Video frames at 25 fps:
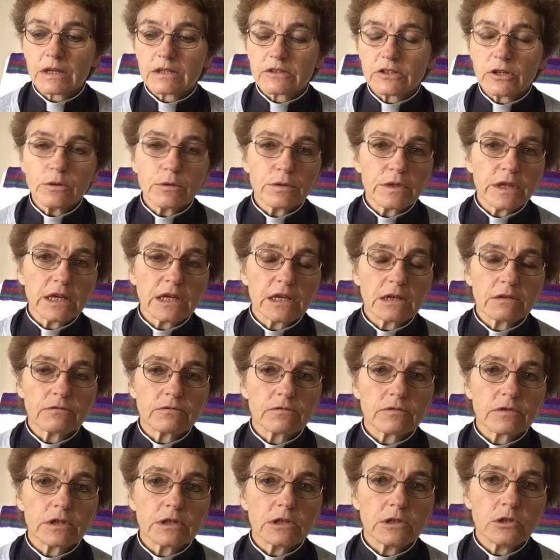Don't think
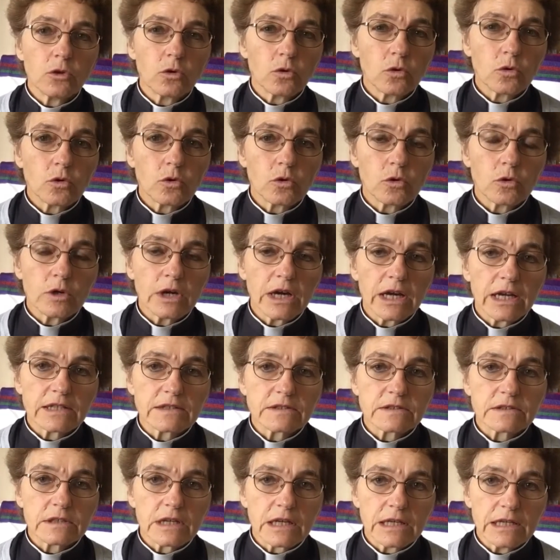of law
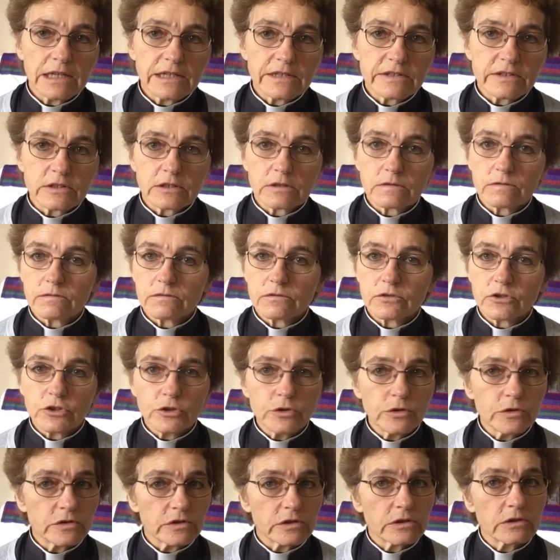as a list of
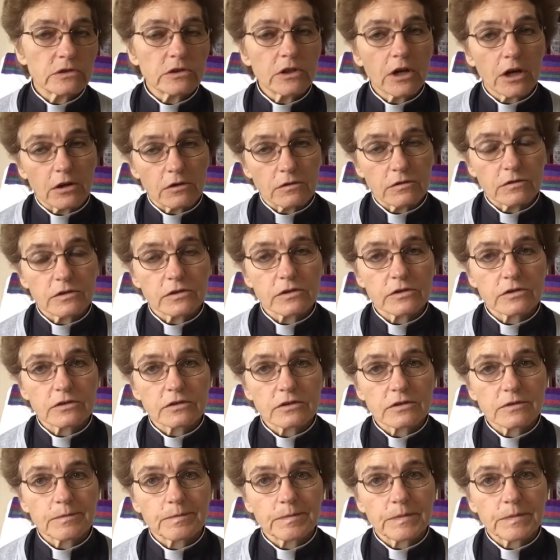do's and don'ts.